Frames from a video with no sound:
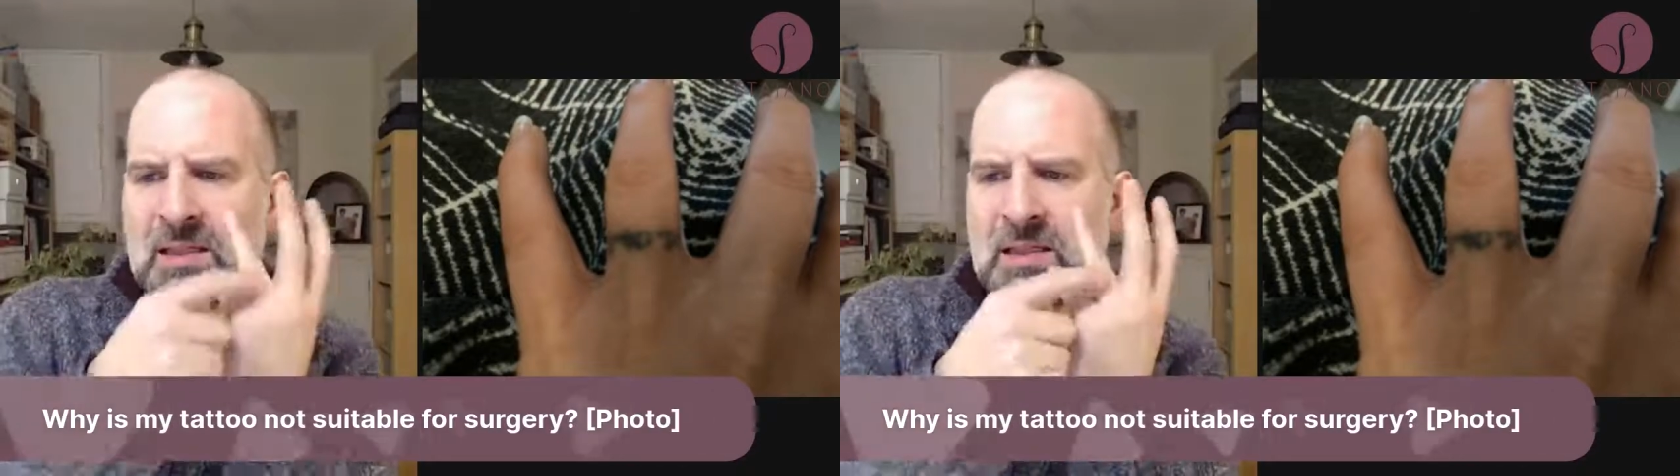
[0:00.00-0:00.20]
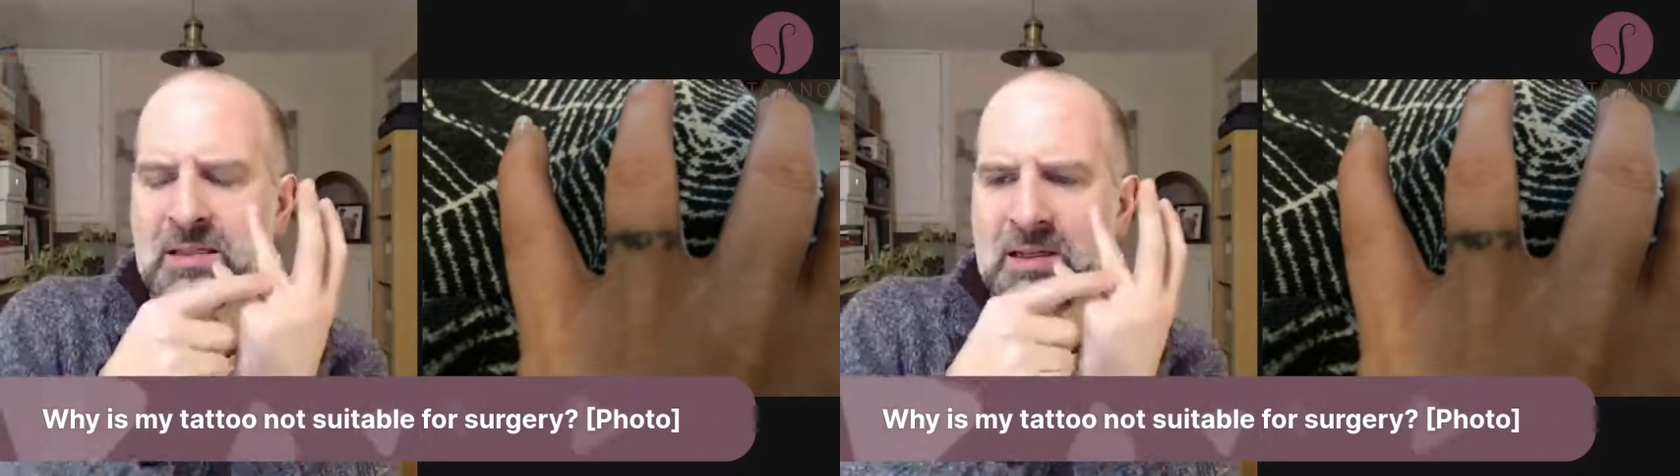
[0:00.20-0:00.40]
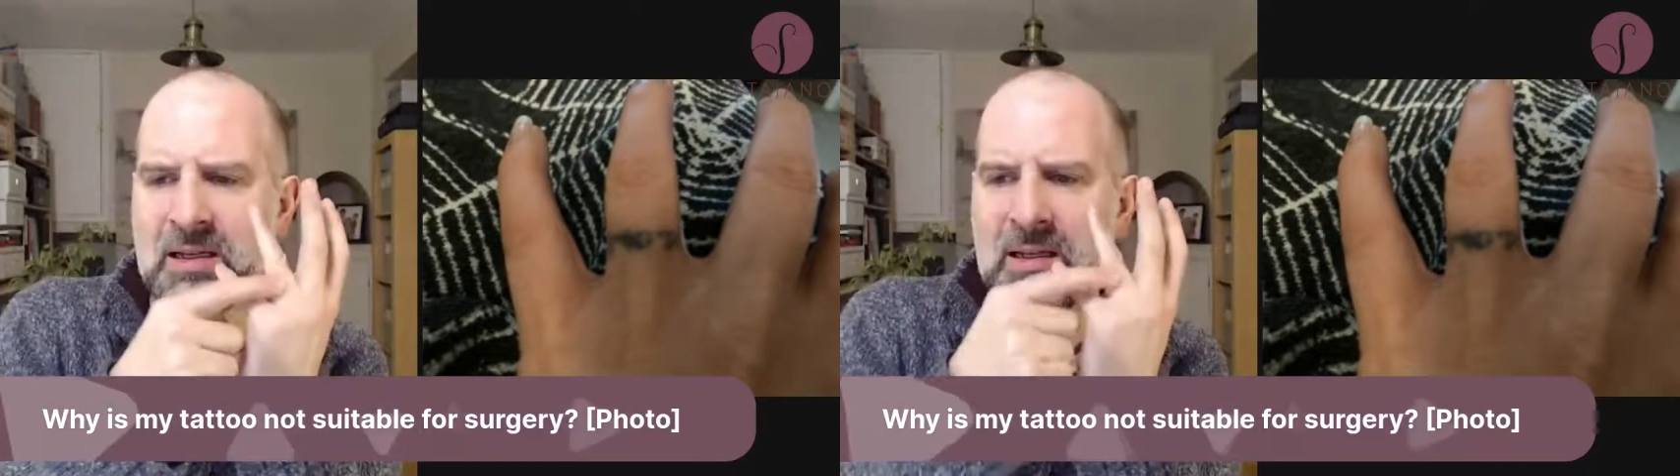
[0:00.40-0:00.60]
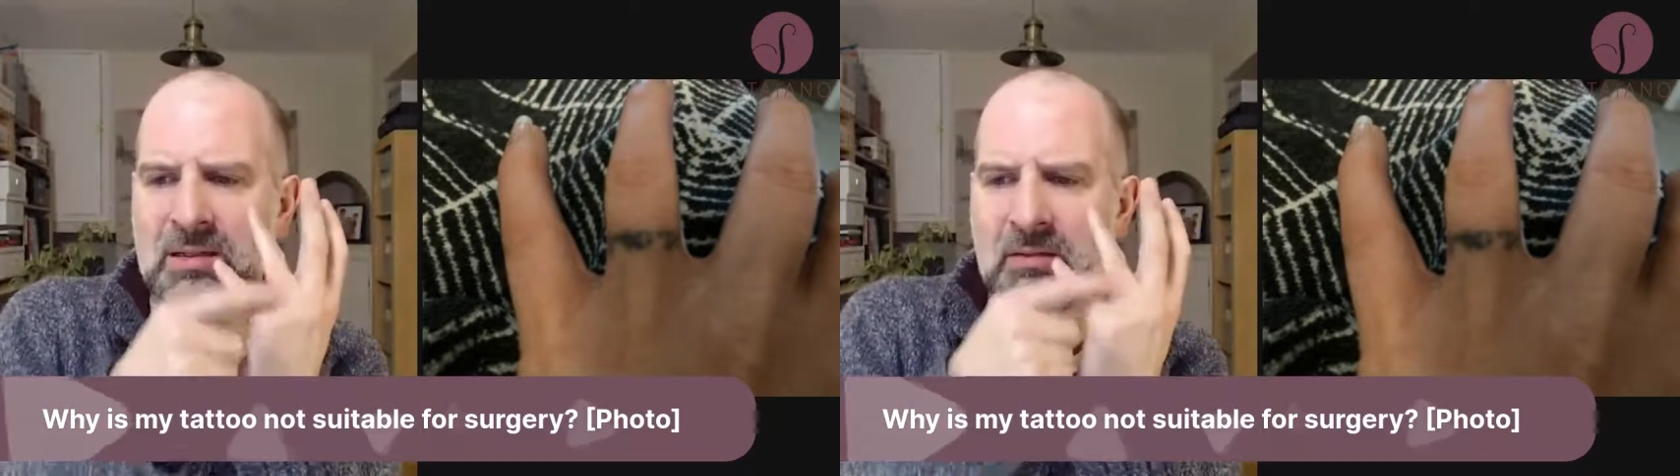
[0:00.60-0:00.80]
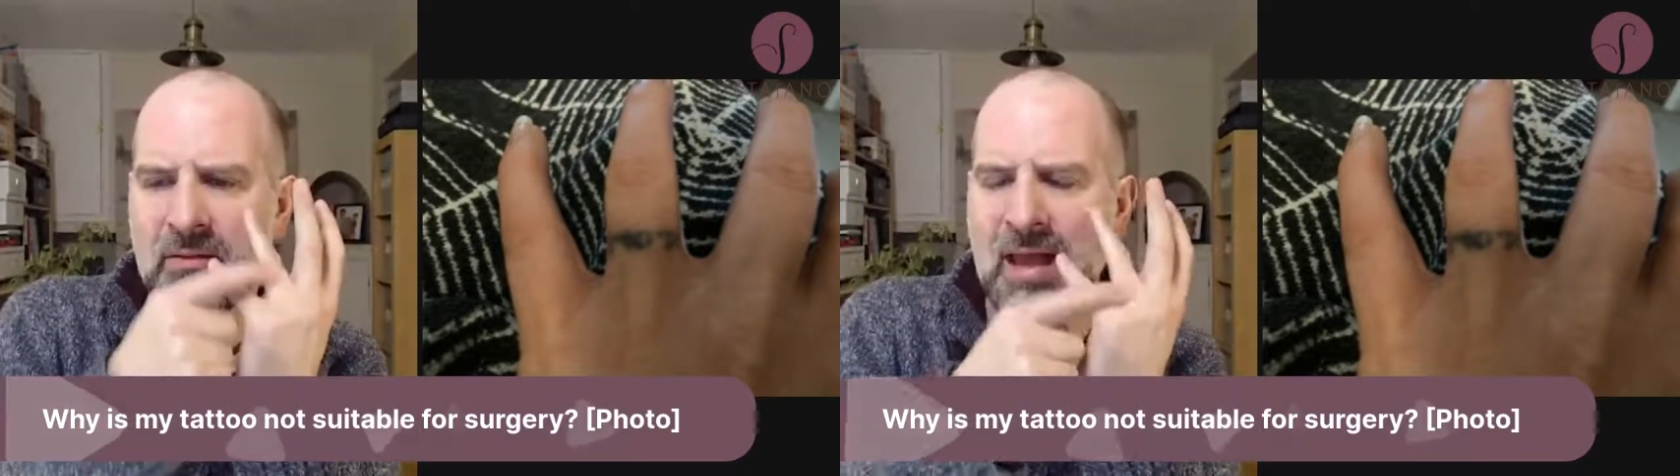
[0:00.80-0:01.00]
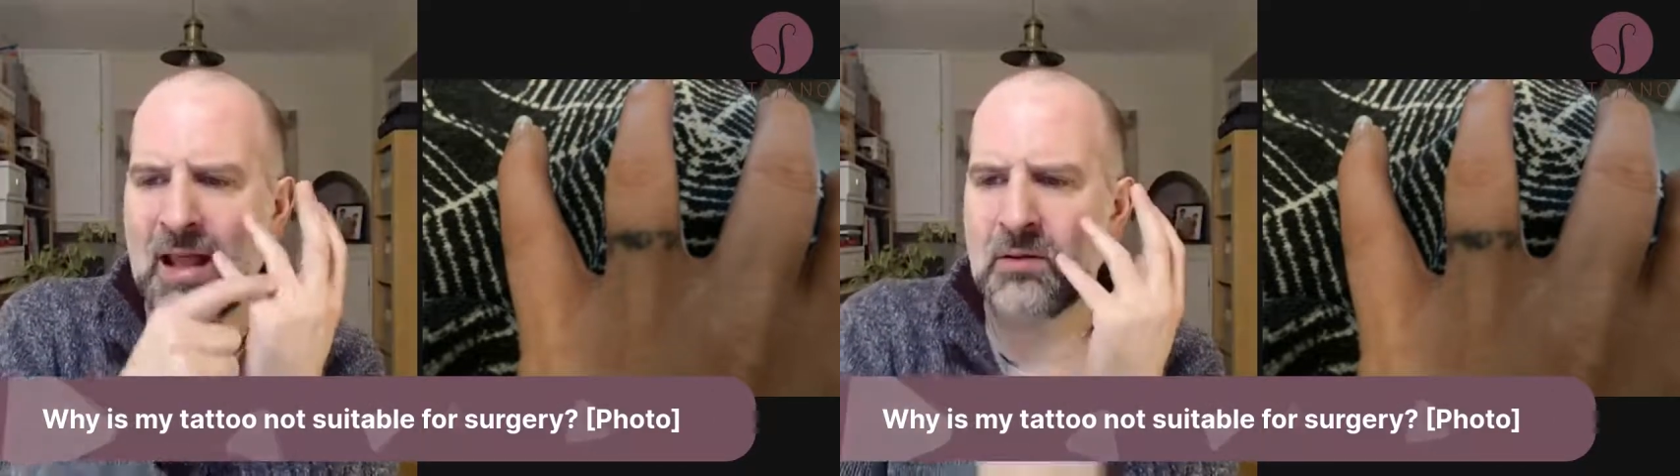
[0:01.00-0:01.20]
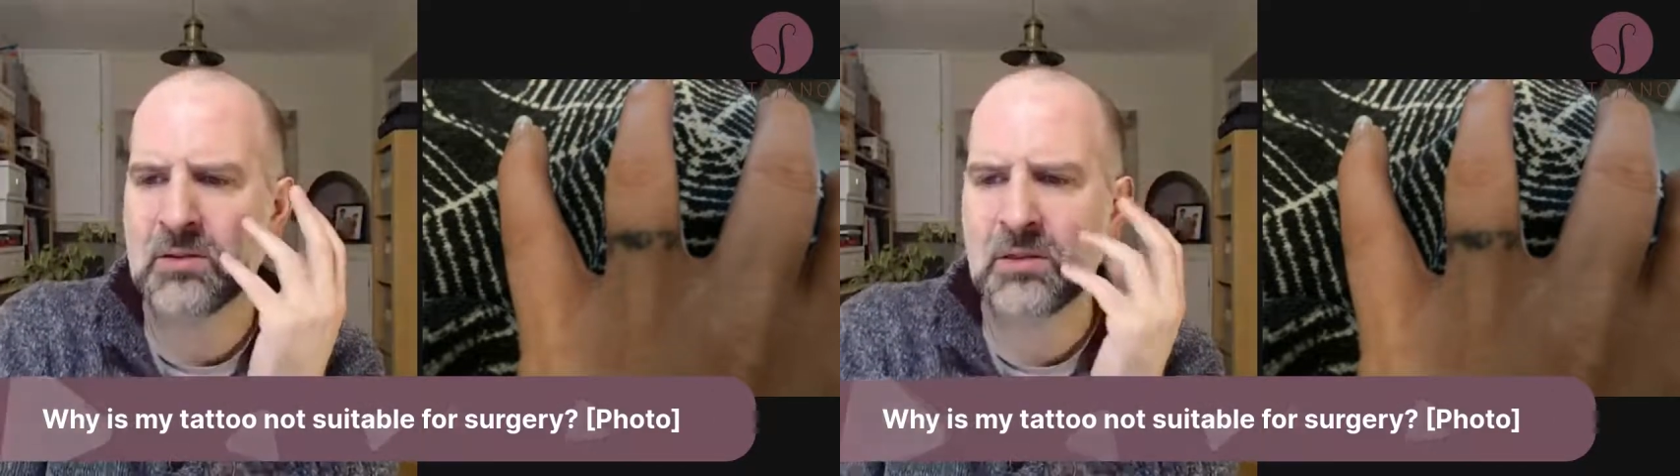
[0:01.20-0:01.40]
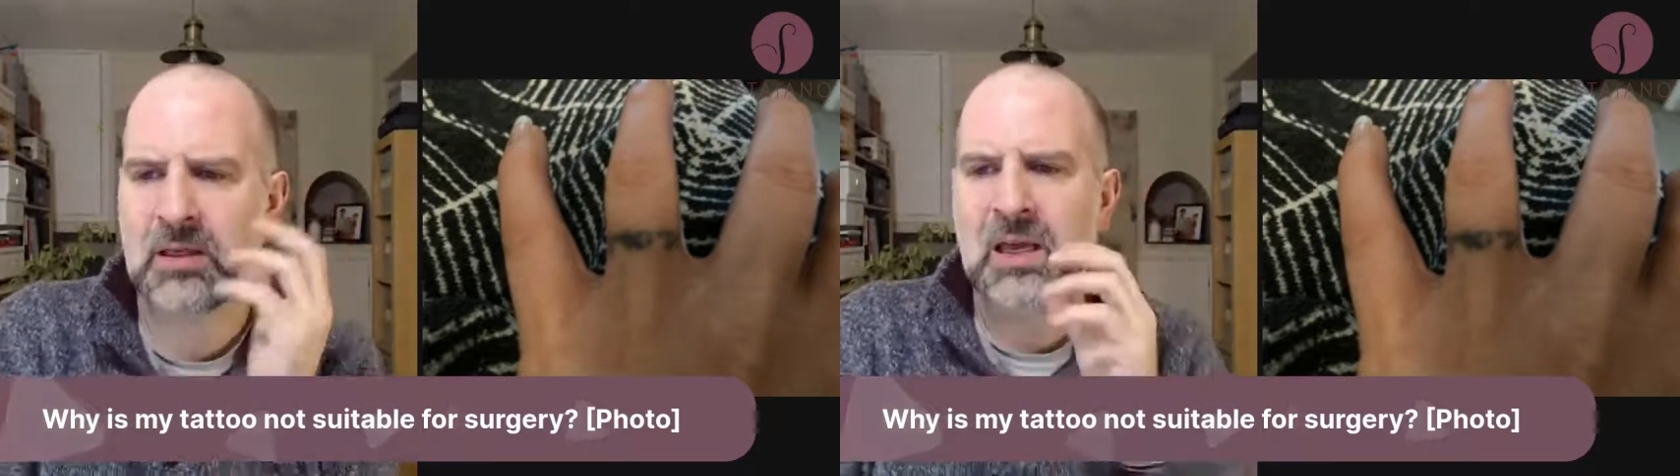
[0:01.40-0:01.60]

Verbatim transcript: there's a sort of L or something,